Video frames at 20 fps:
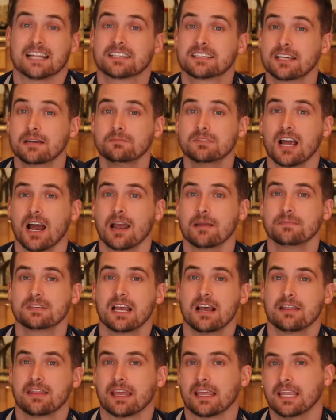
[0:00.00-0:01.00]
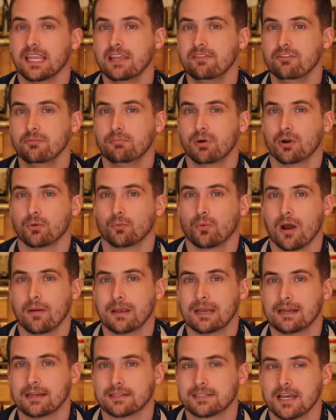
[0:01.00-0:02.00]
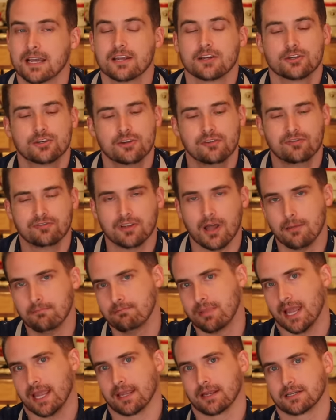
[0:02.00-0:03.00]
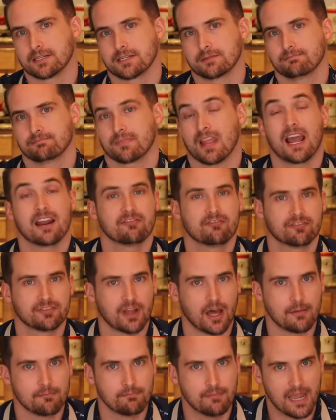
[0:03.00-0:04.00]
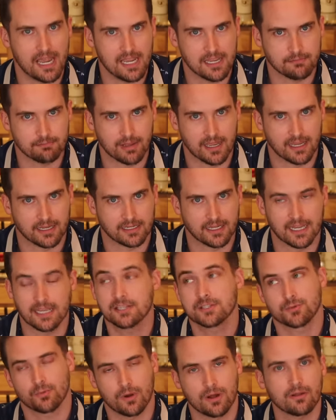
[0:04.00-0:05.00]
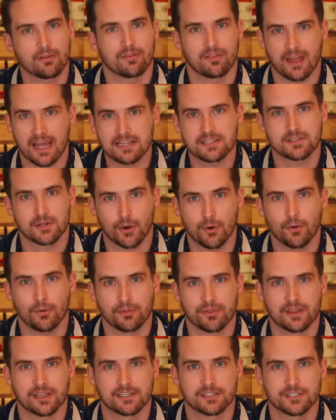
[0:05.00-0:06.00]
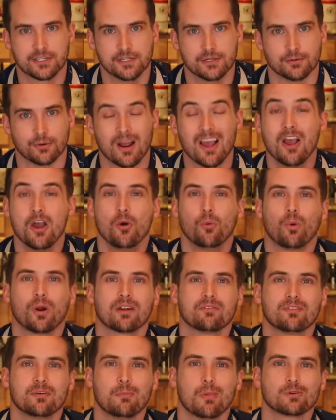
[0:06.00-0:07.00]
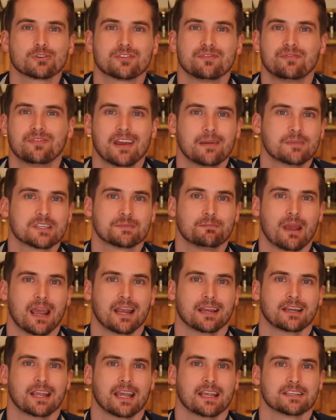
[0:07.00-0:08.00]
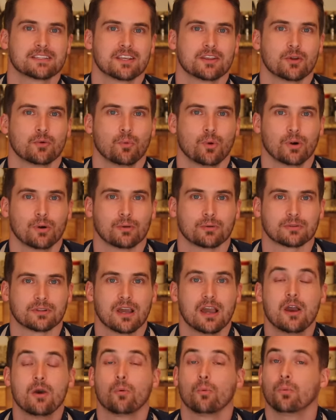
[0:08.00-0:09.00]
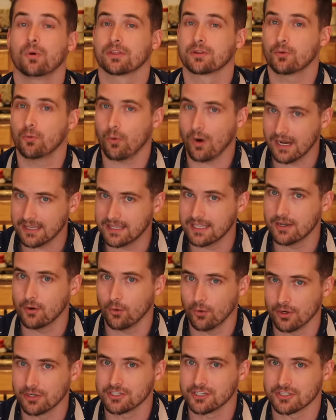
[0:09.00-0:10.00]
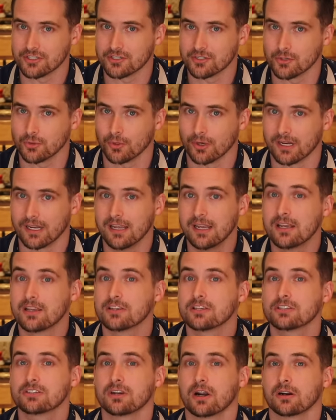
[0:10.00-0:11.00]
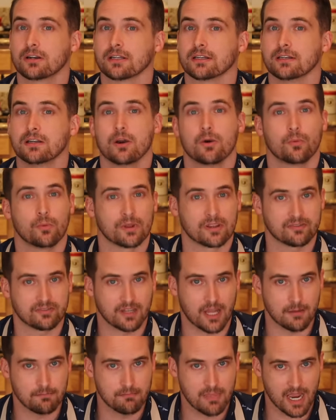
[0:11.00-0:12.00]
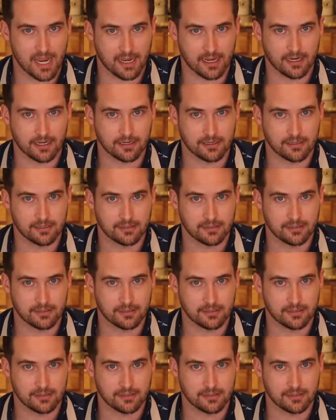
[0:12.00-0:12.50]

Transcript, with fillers: And sometimes they even put rum in it to flambe it. And flambeing pancakes, well, that's a whole thing too. One of the most famous pancakes in the world, with quite the origin story, started with flambeing.